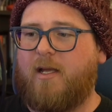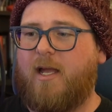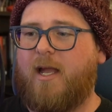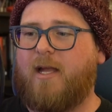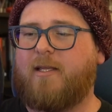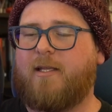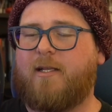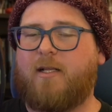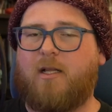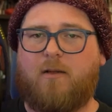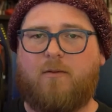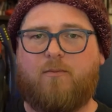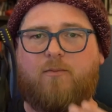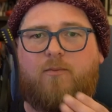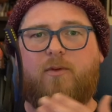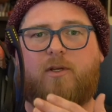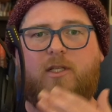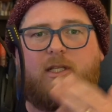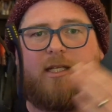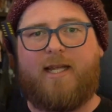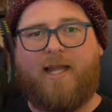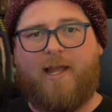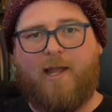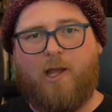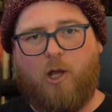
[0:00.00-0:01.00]
and it'll
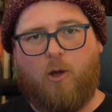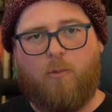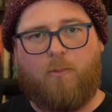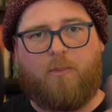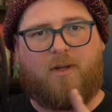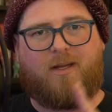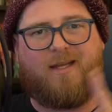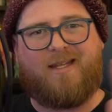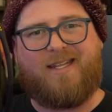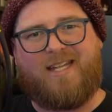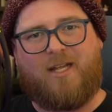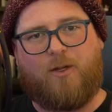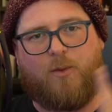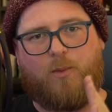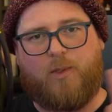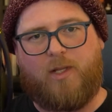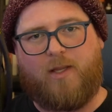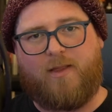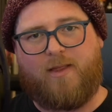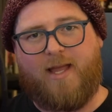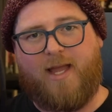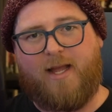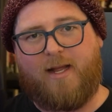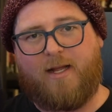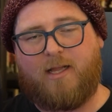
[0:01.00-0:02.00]
really help get rid
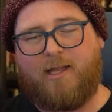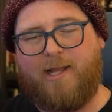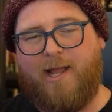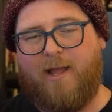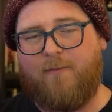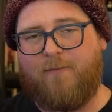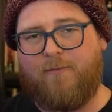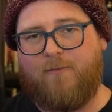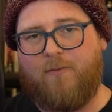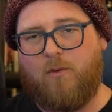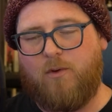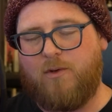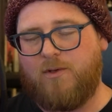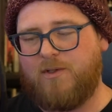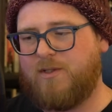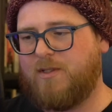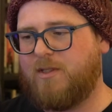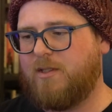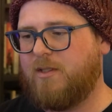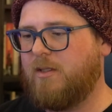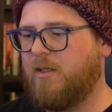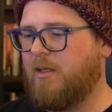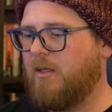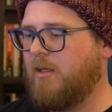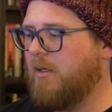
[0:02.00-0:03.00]
of that clamp
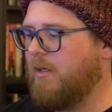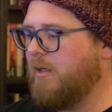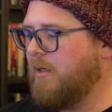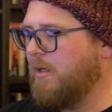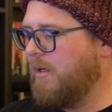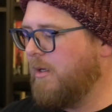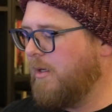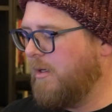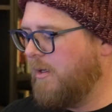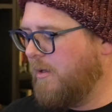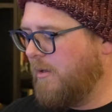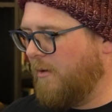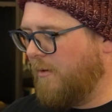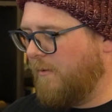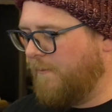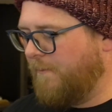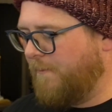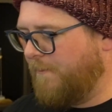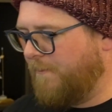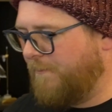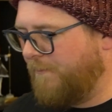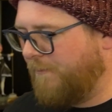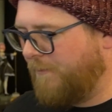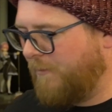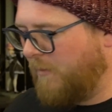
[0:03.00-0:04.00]
force.
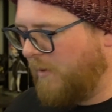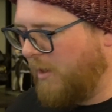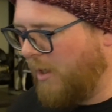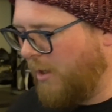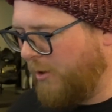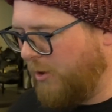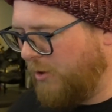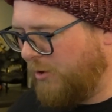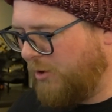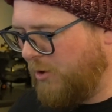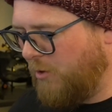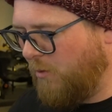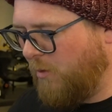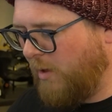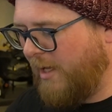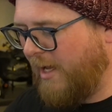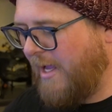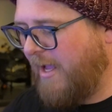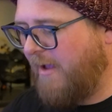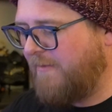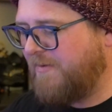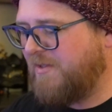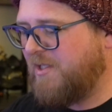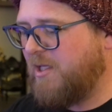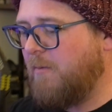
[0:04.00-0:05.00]
Now you do want to
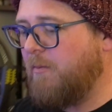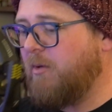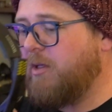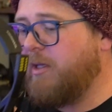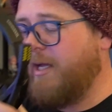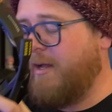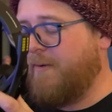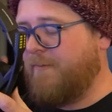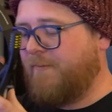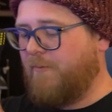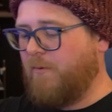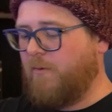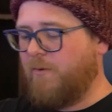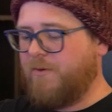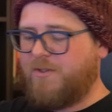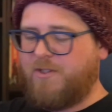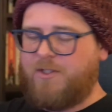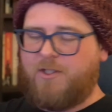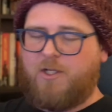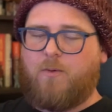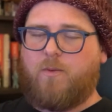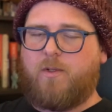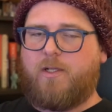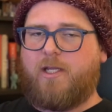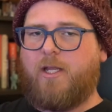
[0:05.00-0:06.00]
have some clamp force, you
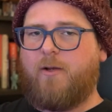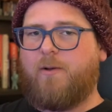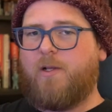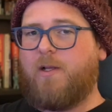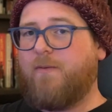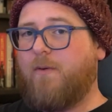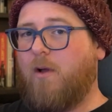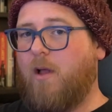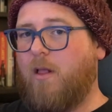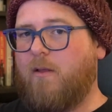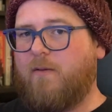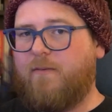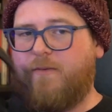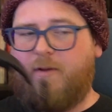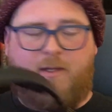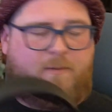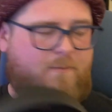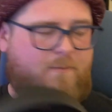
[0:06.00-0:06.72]
don't want to get rid of all of it